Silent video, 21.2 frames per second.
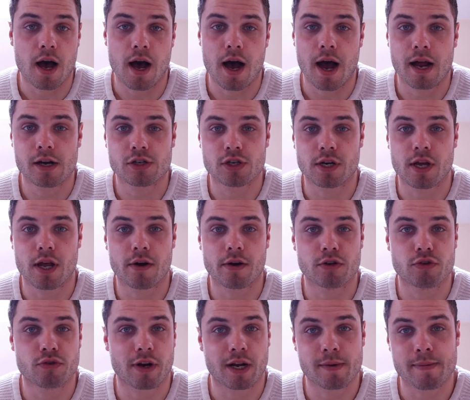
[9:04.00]
I actually
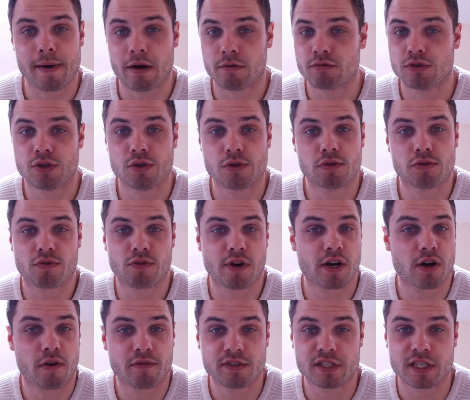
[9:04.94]
only drink about 2 to
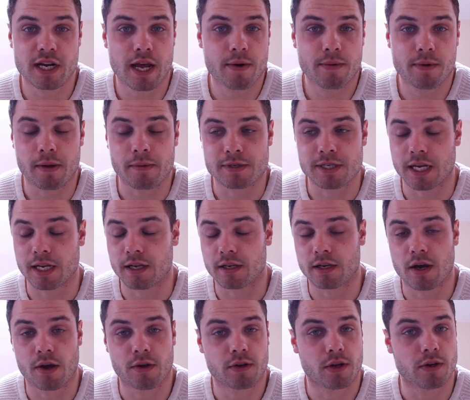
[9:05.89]
3 coffees a day when I'm taking
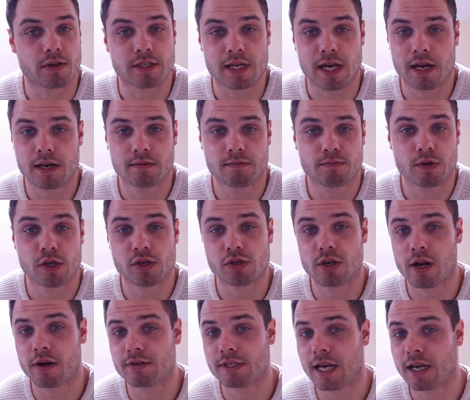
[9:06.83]
CoQ10,
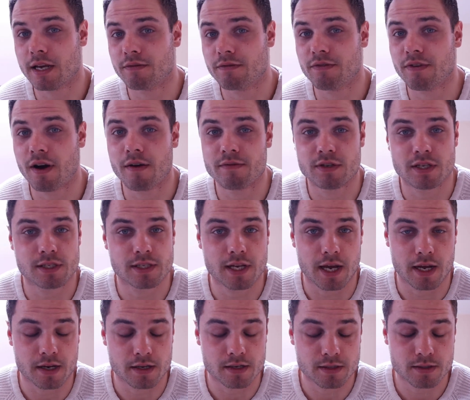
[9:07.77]
usually I'll take 5 to
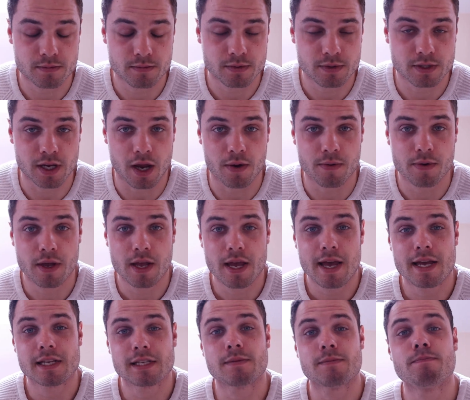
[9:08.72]
6. So
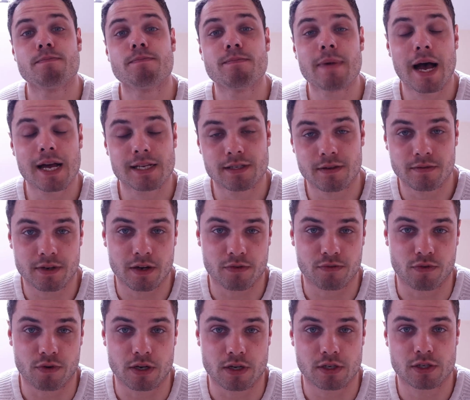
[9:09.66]
it's a massive
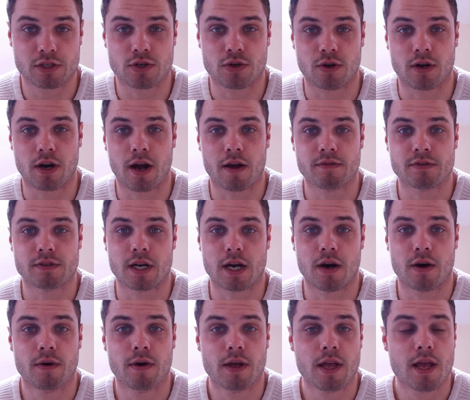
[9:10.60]
difference to your
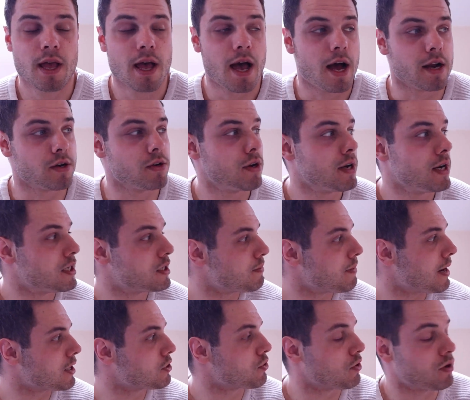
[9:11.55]
lifestyle. And you need
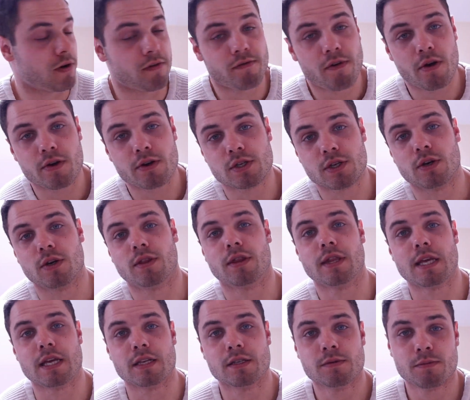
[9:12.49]
to make sure you're focusing
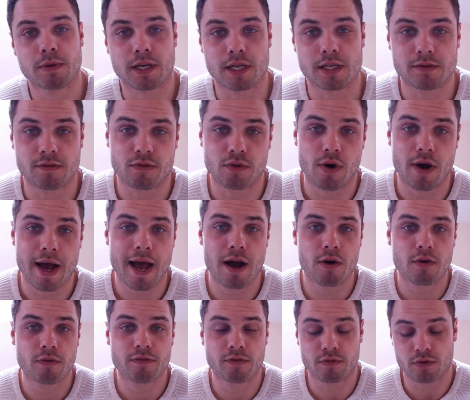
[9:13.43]
on these, because if your
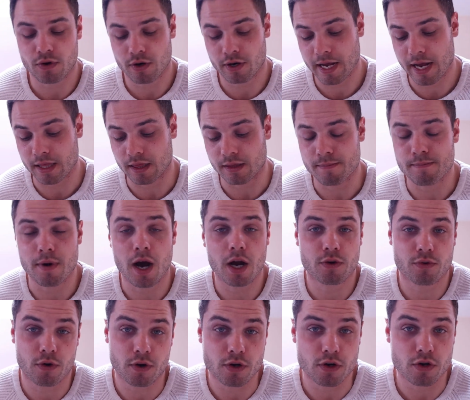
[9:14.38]
health, if you're not getting the
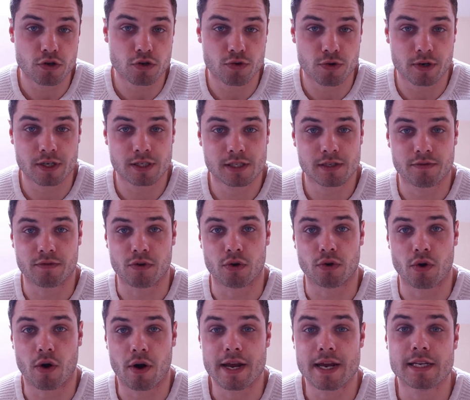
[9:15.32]
micronutrients, if
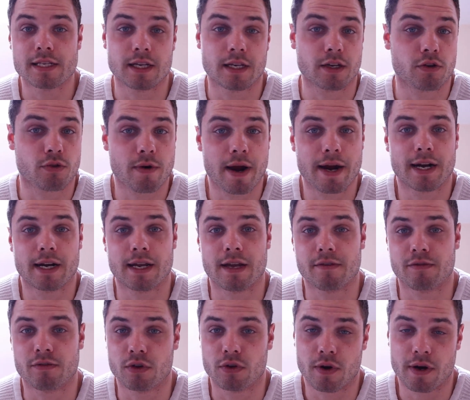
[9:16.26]
you're not eating
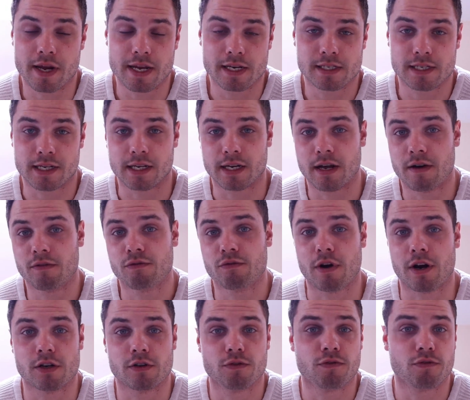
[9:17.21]
correctly, if you're not eating enough
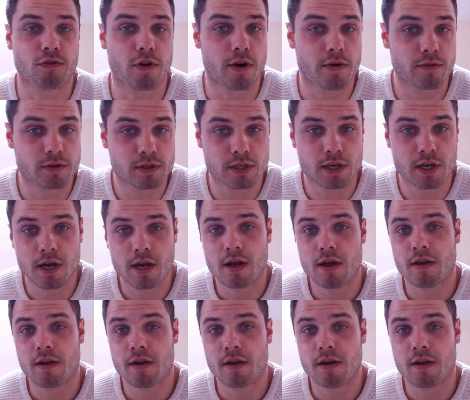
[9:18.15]
fresh fruit,